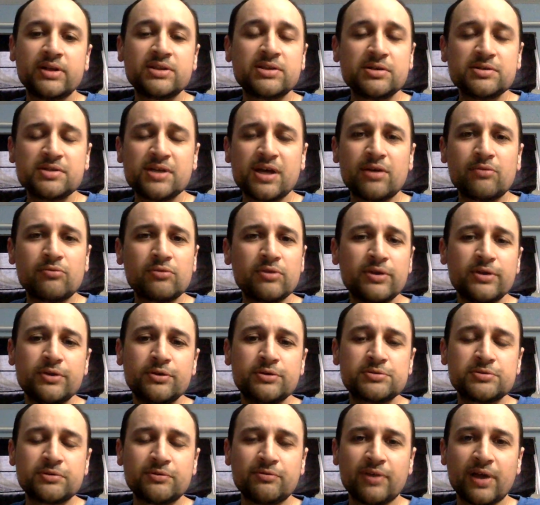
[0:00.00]
It's also got a really
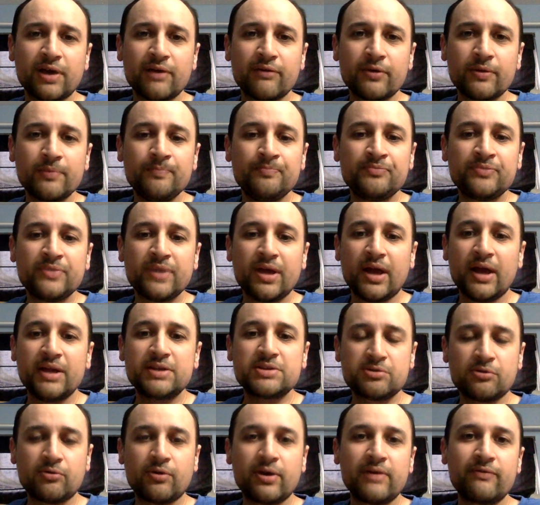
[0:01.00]
neutral flavor.
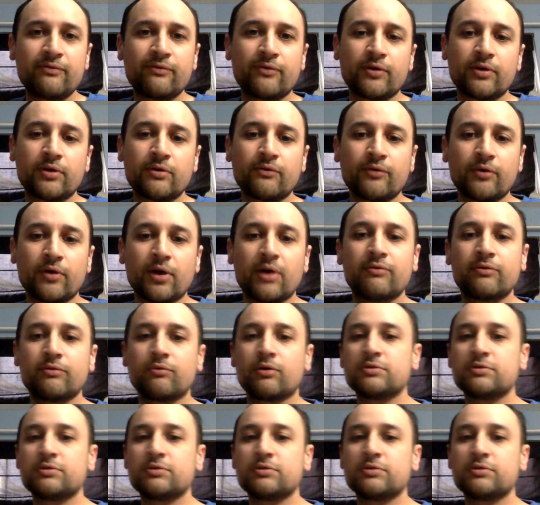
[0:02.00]
It's great for oven